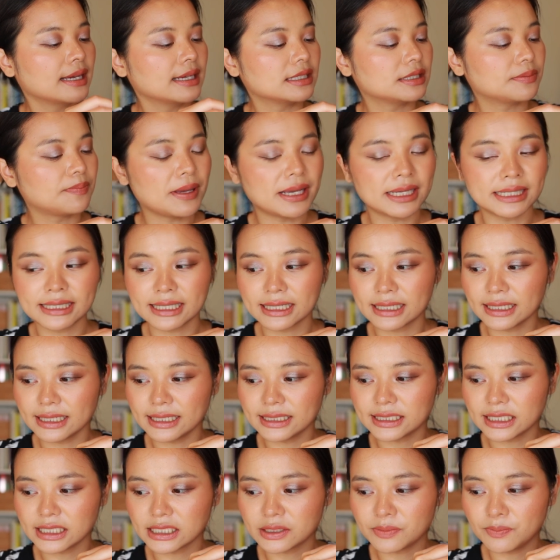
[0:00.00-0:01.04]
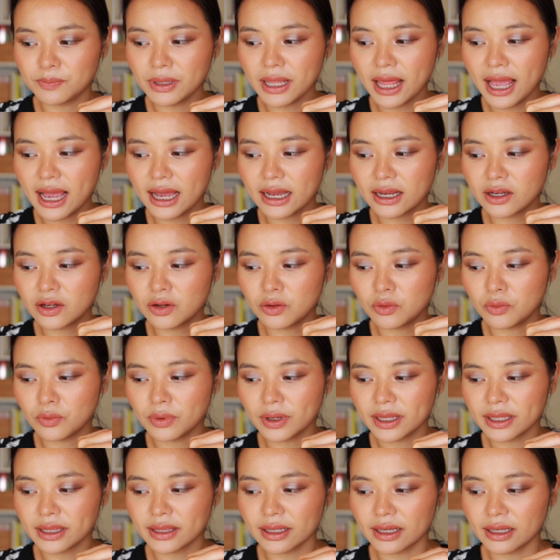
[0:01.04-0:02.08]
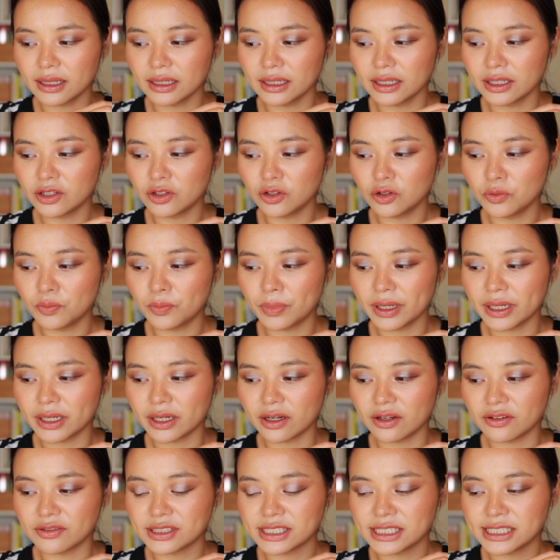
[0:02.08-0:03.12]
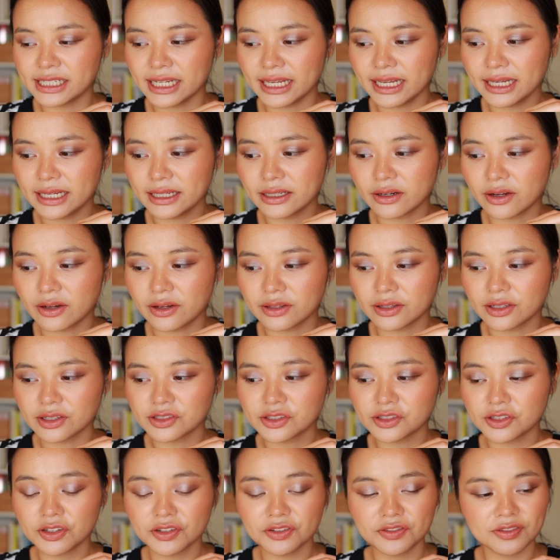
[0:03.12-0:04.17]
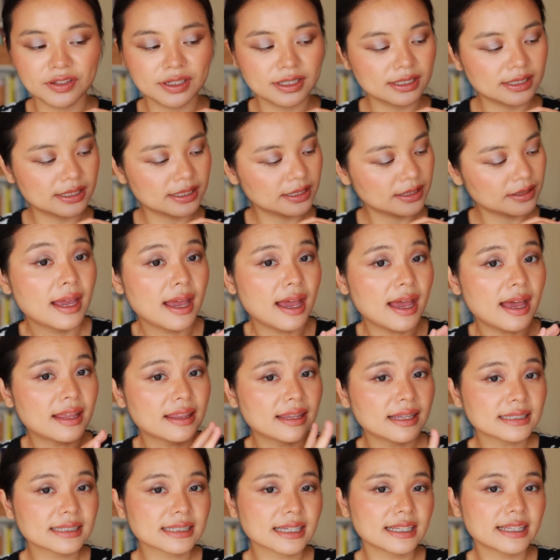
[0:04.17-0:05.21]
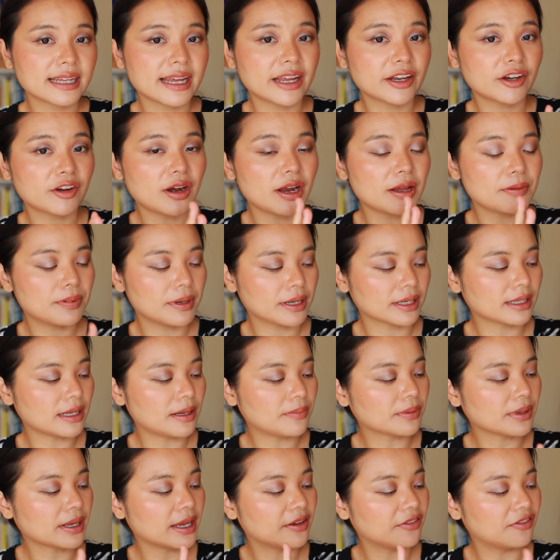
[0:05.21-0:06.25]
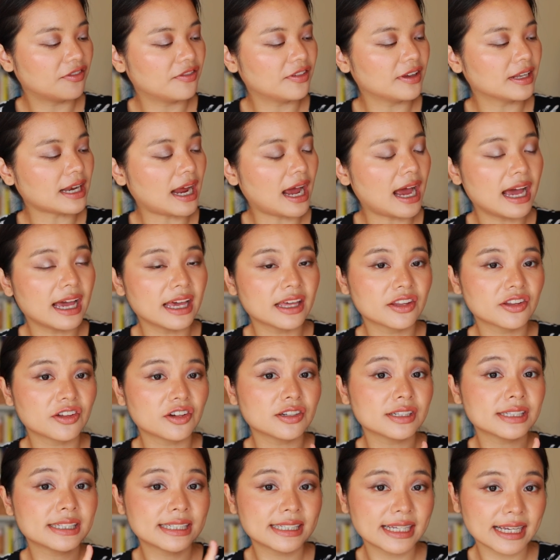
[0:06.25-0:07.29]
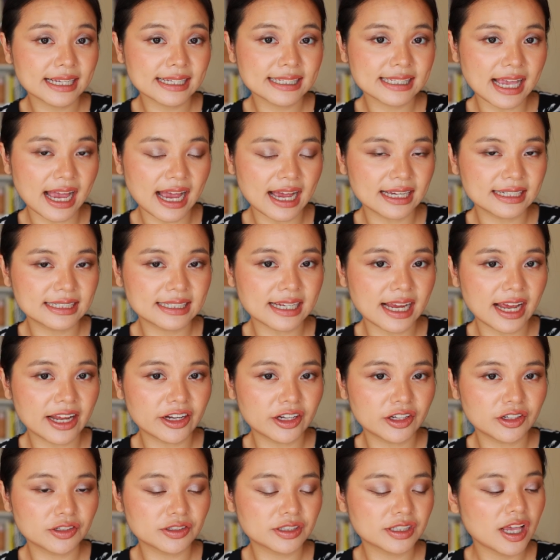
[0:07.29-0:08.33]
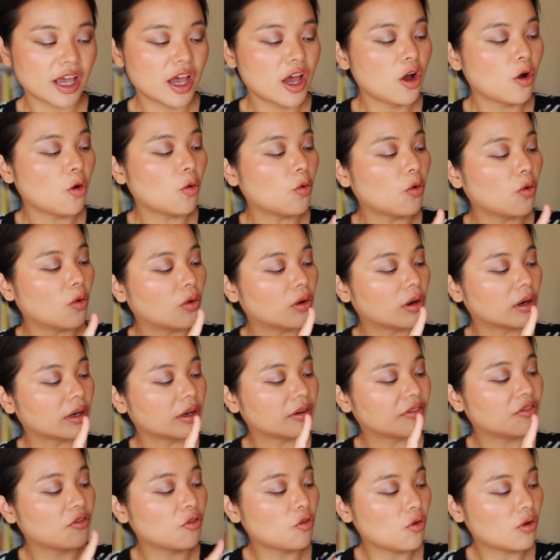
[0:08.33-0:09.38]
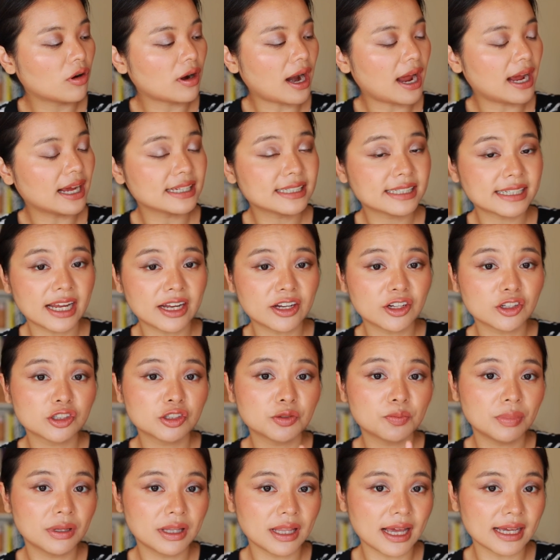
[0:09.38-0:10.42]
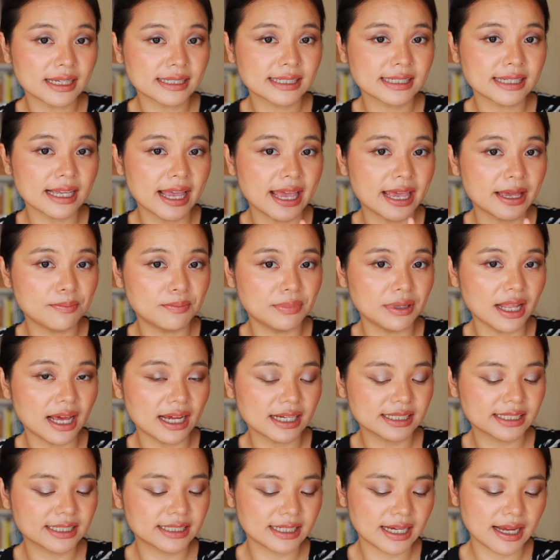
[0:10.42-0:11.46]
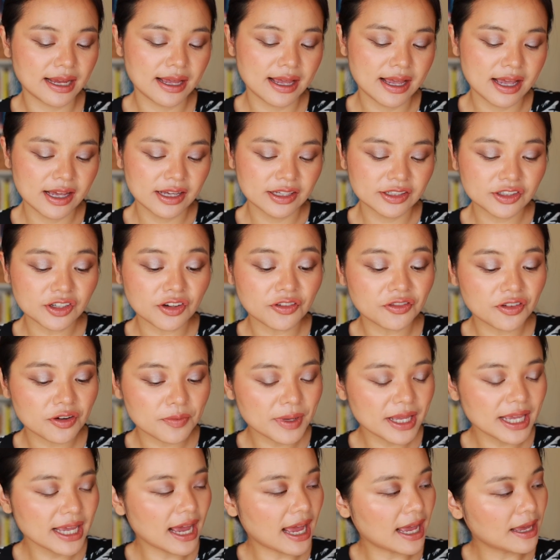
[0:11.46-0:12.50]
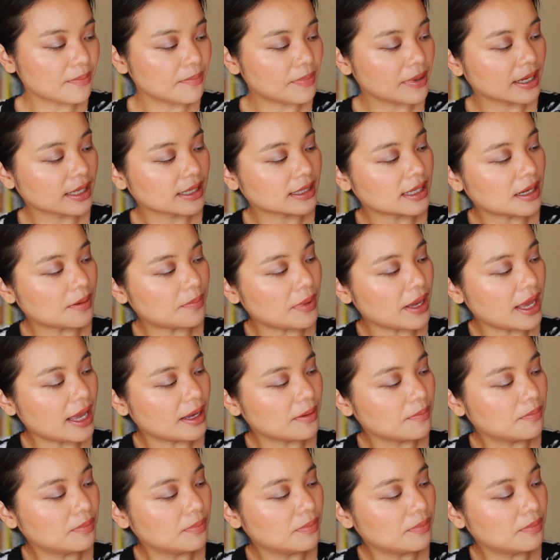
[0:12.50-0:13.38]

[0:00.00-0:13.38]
It's basically just black with a little bit of sheen on the surface. And this container I picked up can fit either six eyeshadows or four eyeshadows plus a blush. So for me, I picked up a